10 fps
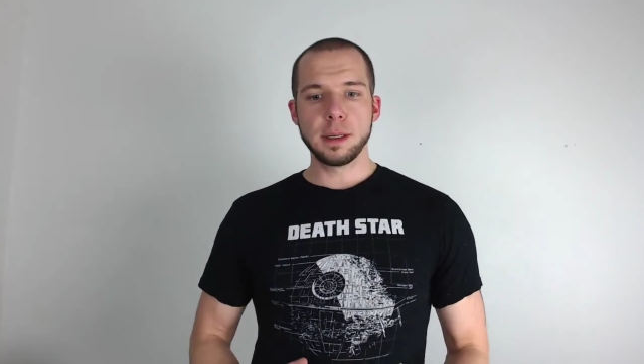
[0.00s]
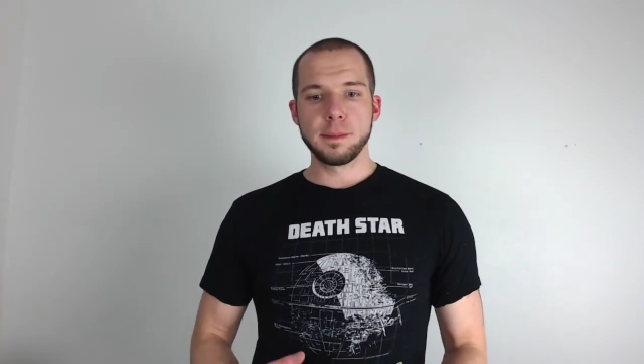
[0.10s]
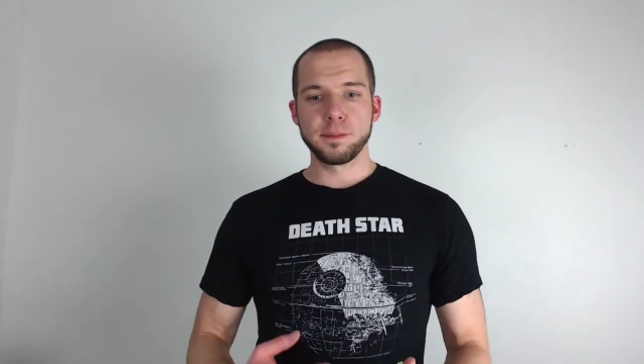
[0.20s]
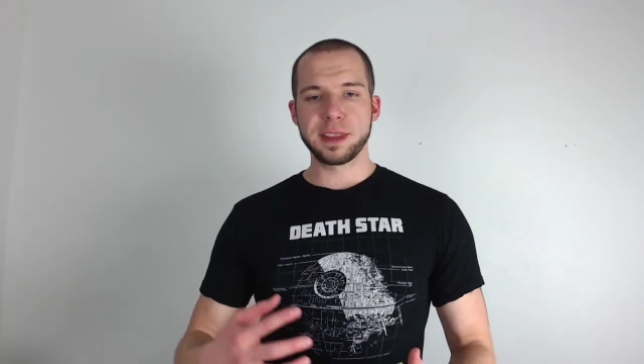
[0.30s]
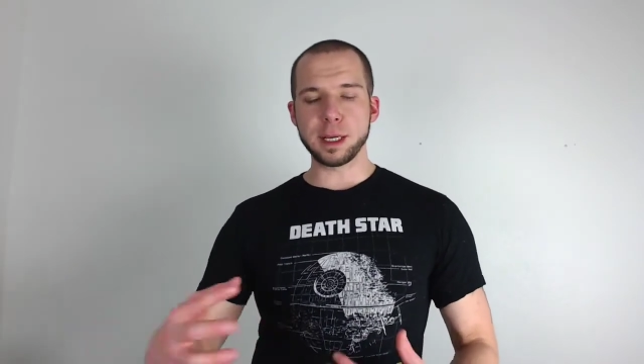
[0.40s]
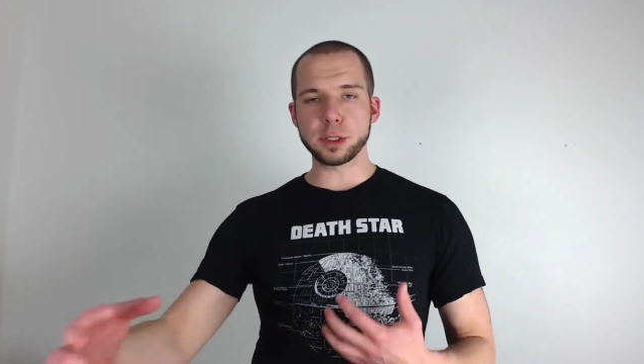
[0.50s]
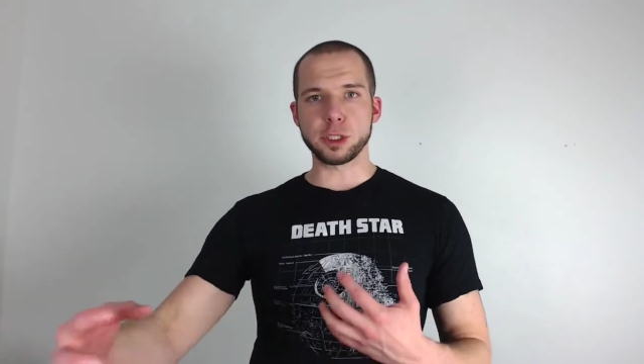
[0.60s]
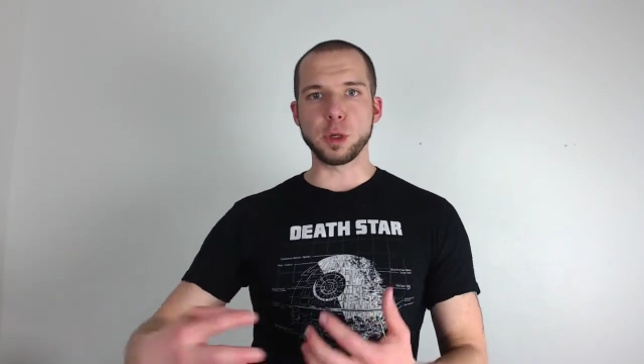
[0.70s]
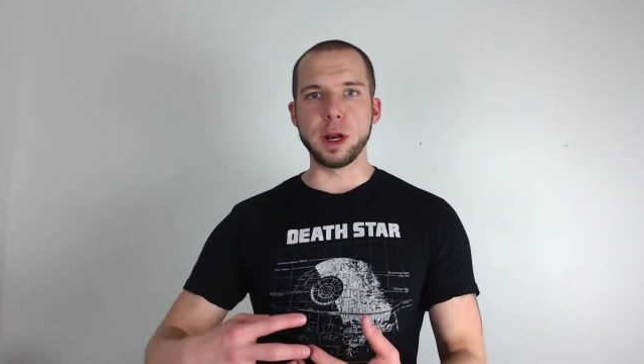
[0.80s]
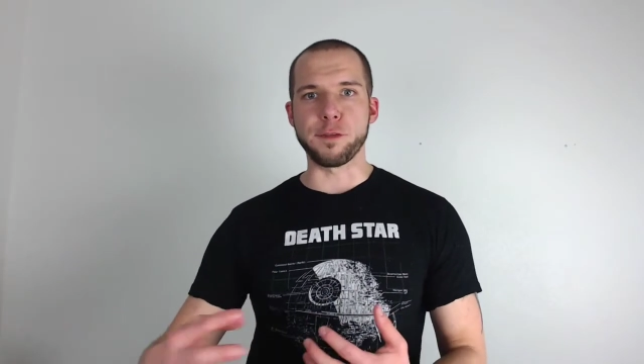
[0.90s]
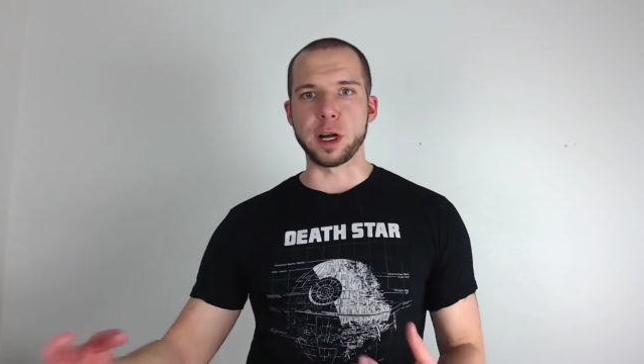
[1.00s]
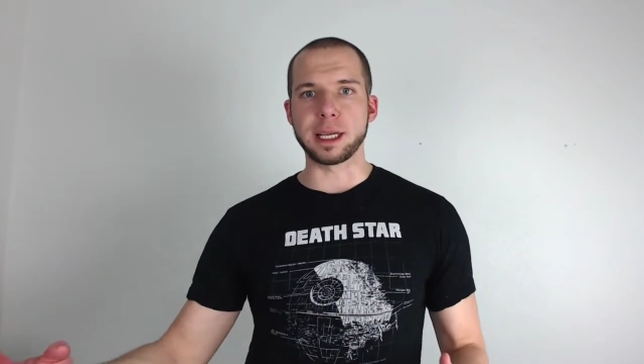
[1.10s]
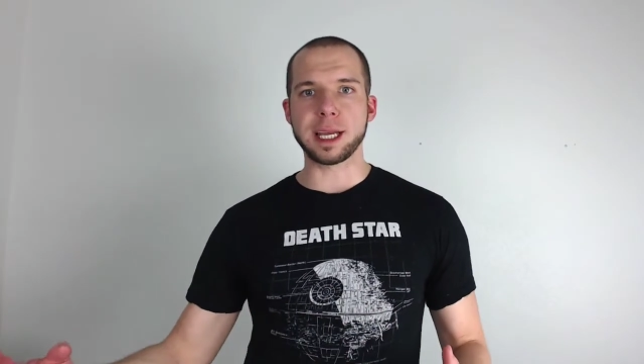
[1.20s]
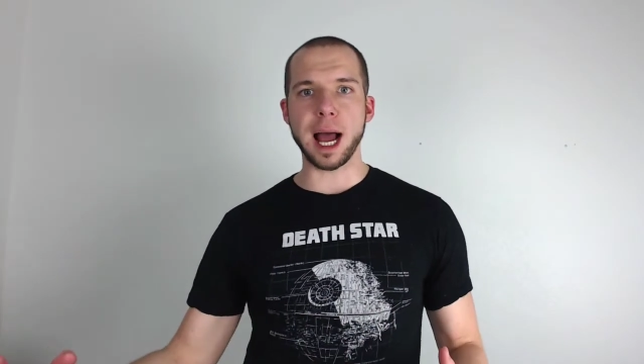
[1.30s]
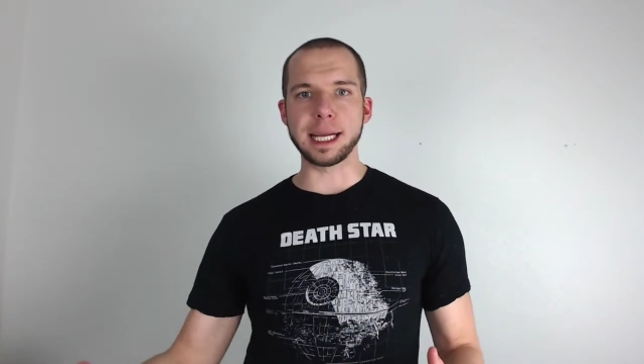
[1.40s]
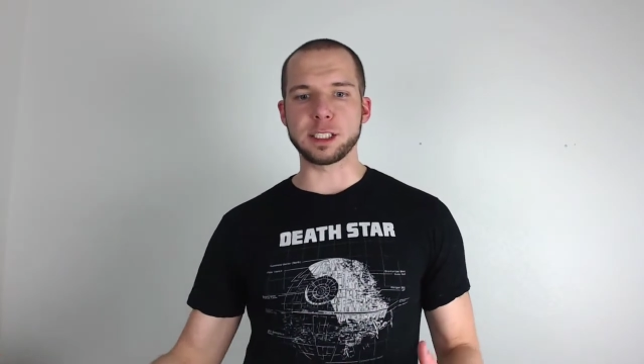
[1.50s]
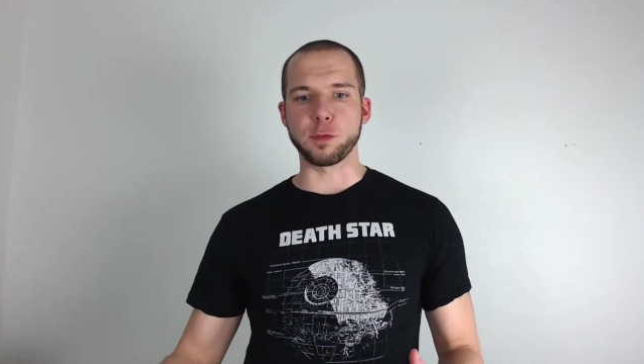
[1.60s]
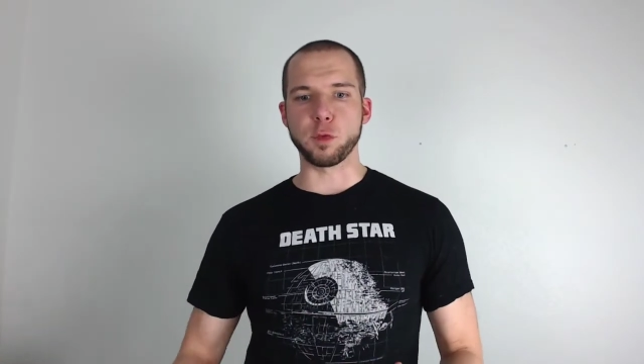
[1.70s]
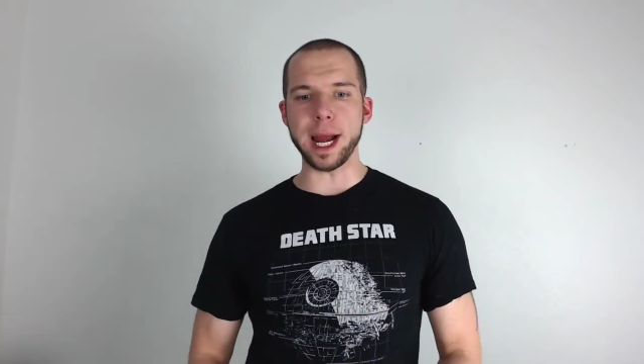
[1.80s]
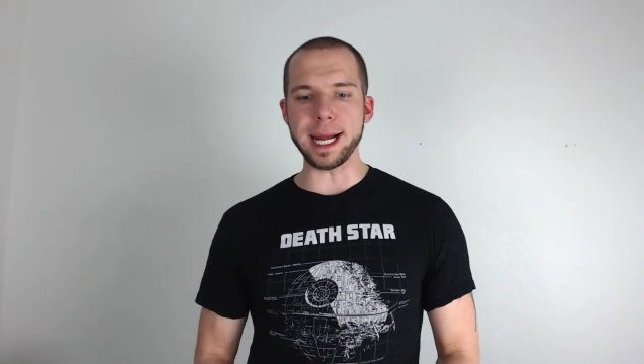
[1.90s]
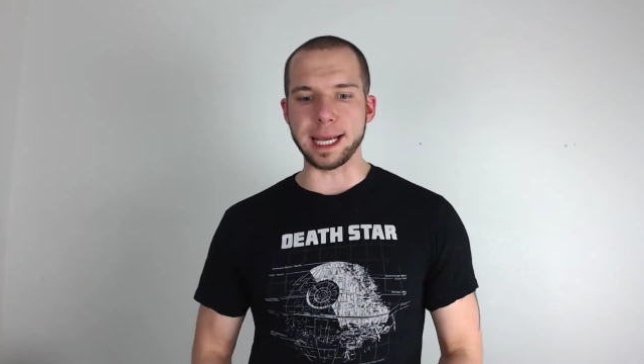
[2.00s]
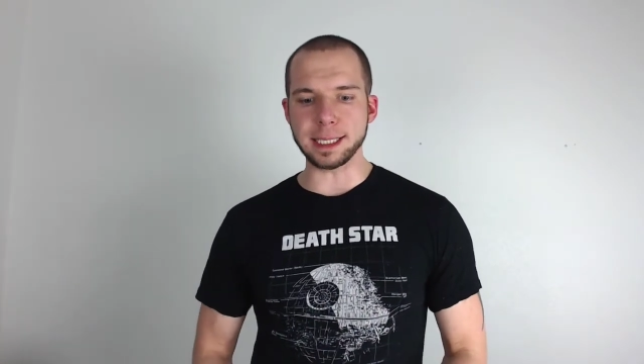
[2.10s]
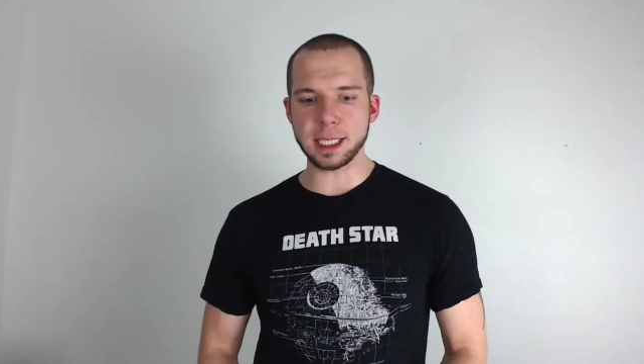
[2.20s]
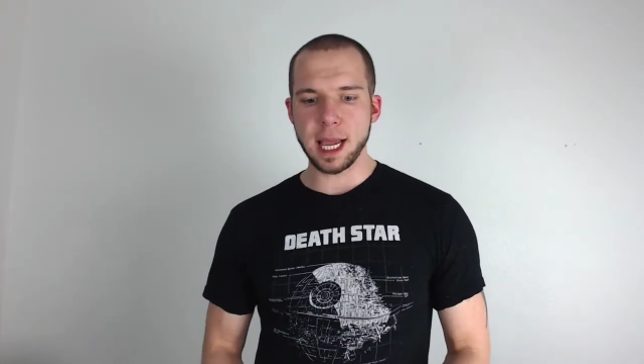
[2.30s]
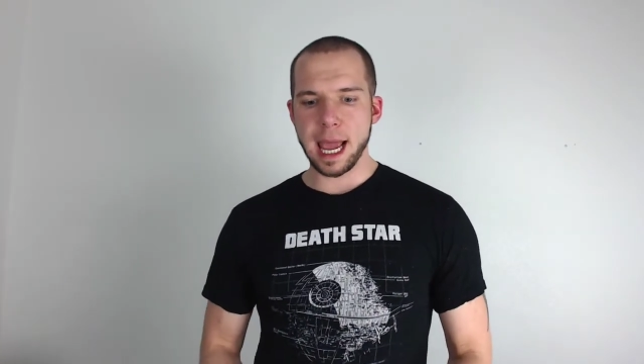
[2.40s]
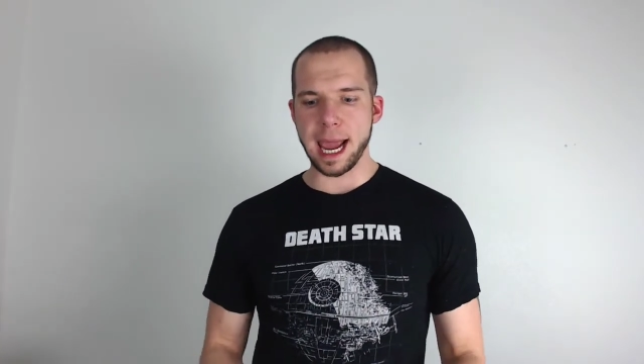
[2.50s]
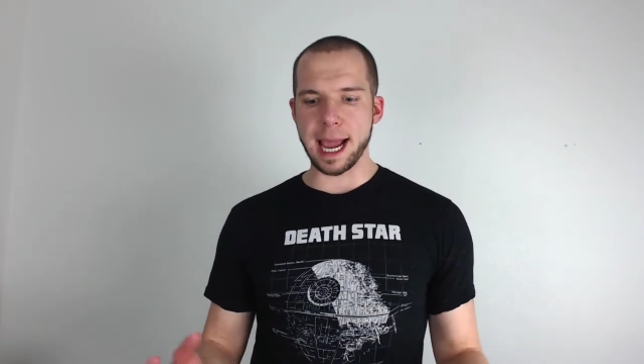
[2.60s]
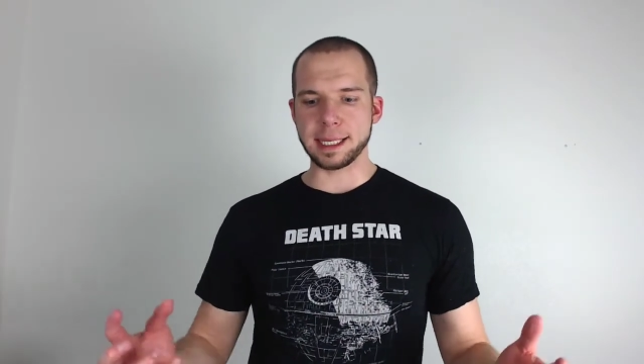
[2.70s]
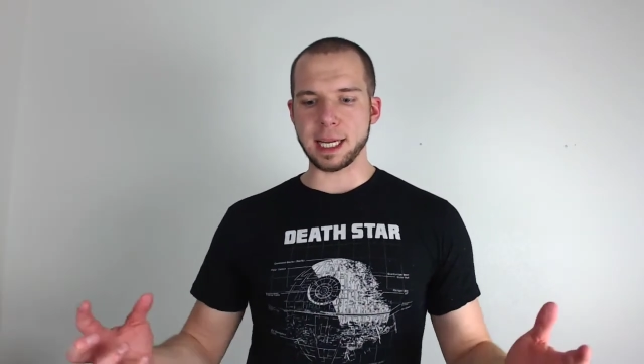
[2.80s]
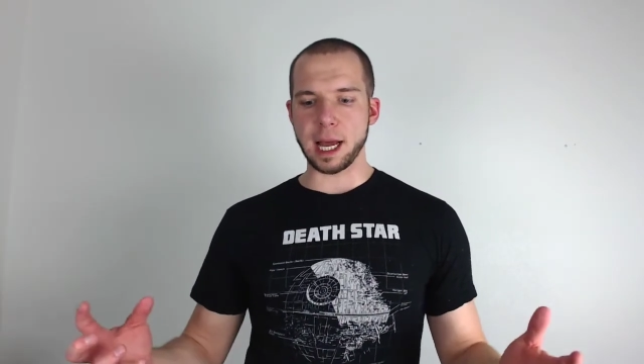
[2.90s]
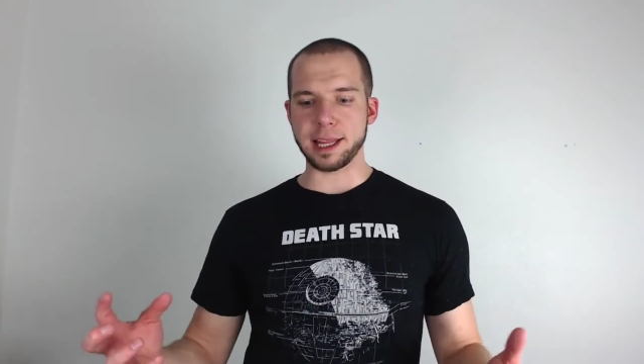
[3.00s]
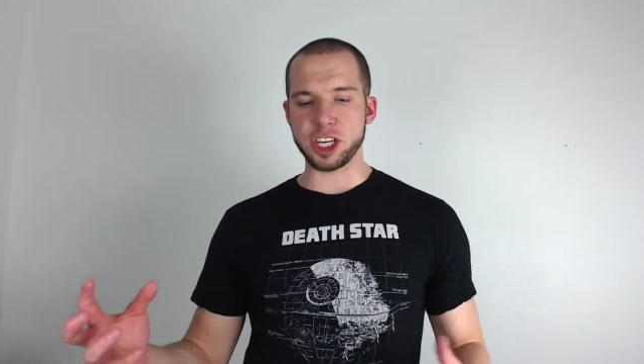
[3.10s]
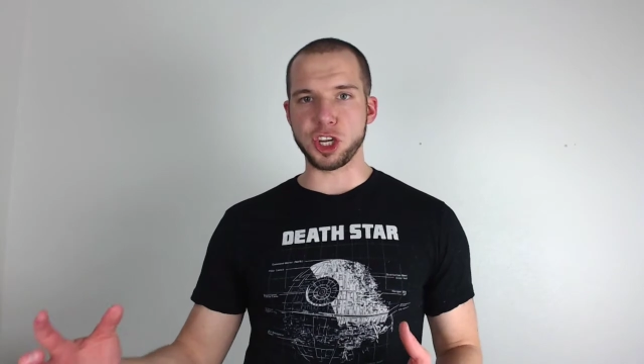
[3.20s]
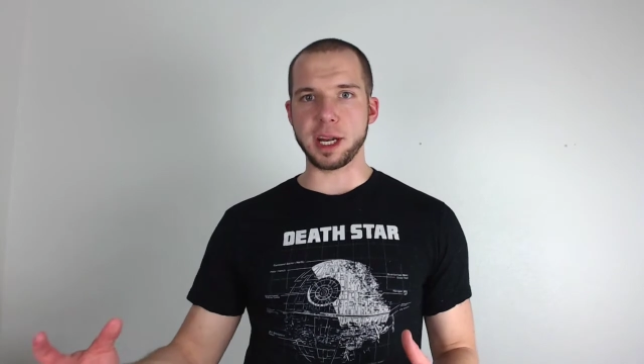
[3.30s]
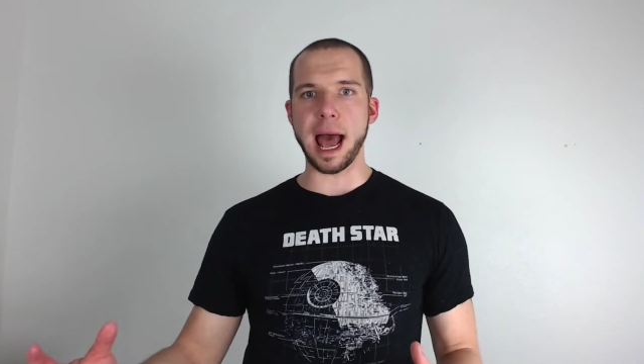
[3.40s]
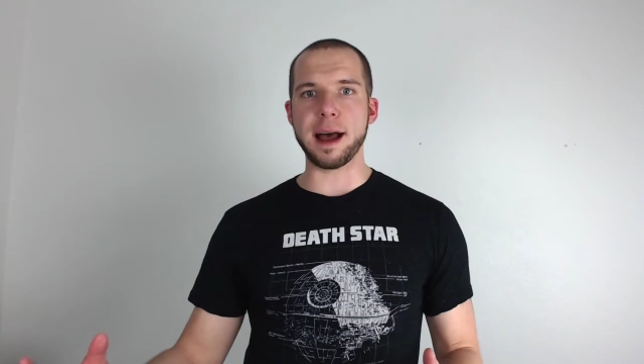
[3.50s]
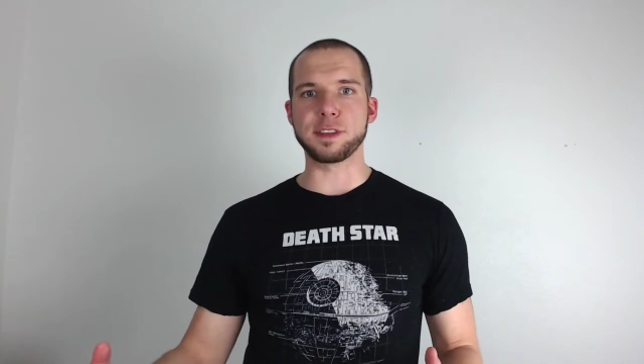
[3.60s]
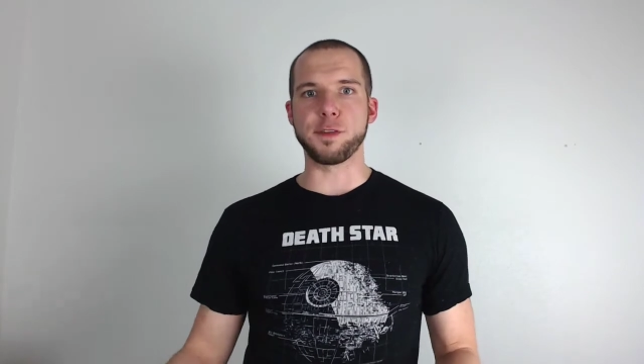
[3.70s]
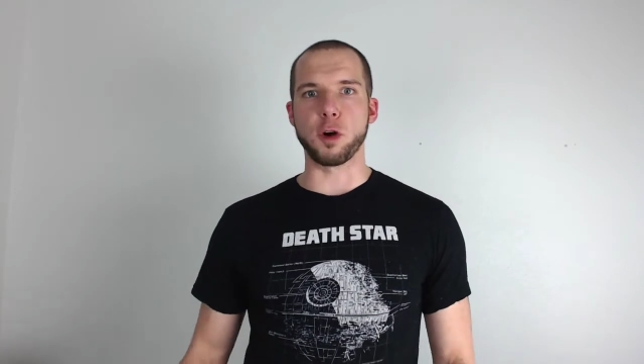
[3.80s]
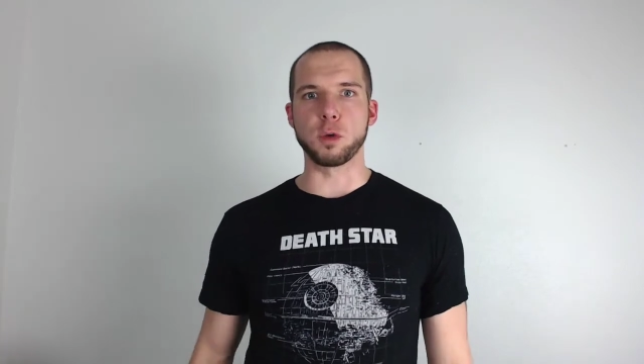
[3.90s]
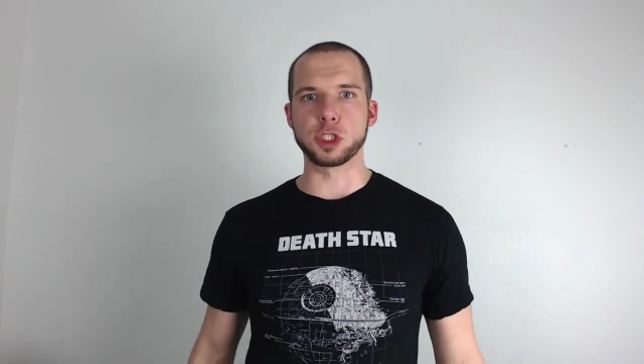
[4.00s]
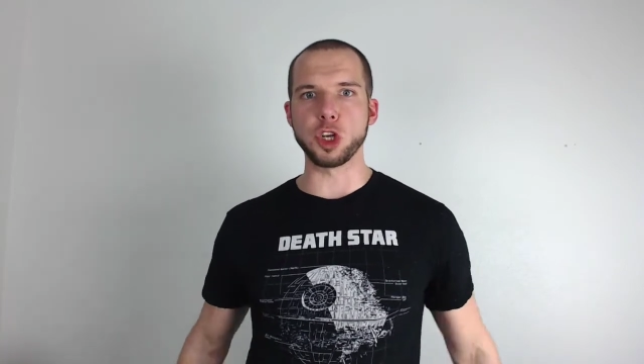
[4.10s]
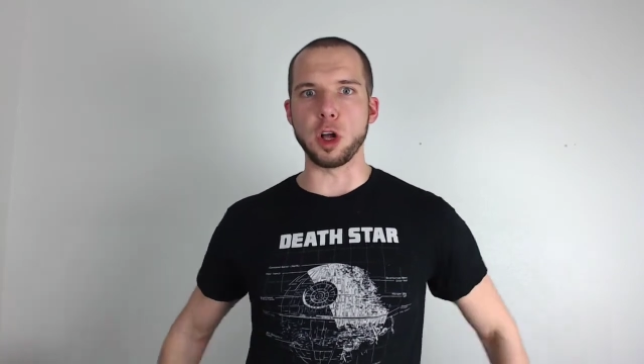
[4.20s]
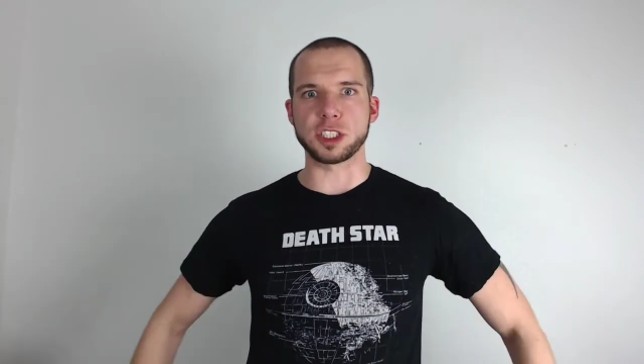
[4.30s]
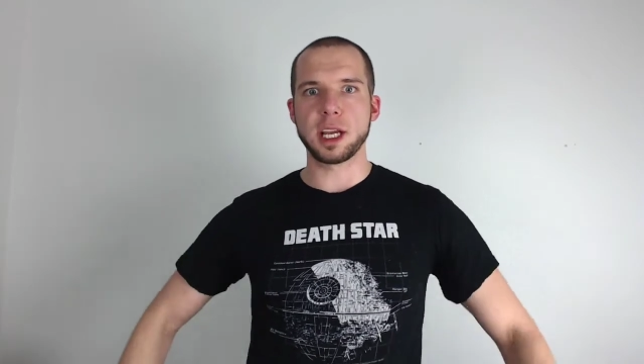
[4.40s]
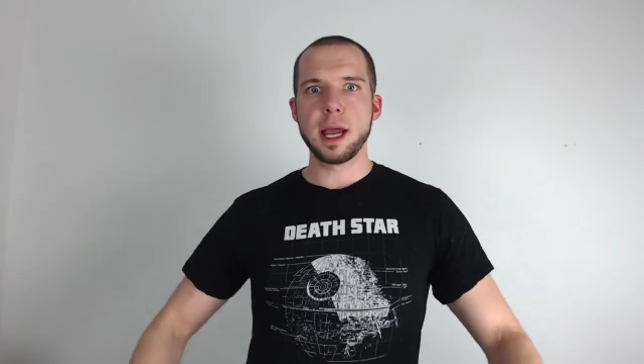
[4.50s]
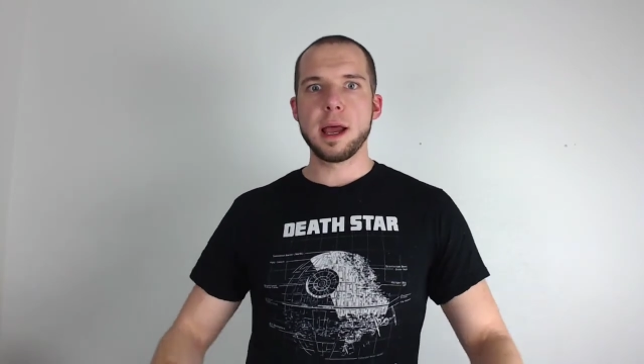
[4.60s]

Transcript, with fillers: those are two different kinds of ratings, and uh, they should have different results.